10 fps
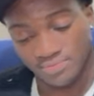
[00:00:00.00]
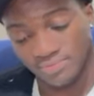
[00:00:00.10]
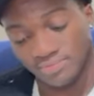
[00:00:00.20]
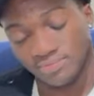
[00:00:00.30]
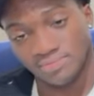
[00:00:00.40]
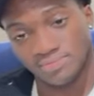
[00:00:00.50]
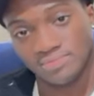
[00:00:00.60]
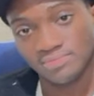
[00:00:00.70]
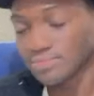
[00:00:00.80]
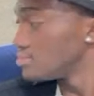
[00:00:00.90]

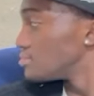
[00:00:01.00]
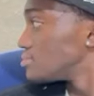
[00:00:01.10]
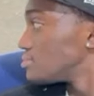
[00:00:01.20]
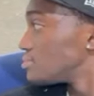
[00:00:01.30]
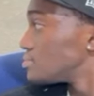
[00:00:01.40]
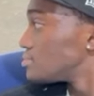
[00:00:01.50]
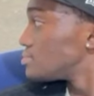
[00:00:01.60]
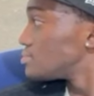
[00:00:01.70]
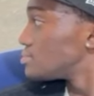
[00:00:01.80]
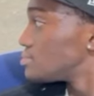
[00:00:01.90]

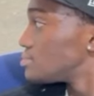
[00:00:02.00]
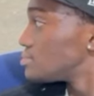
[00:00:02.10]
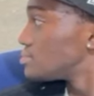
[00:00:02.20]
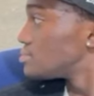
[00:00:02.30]
(silent)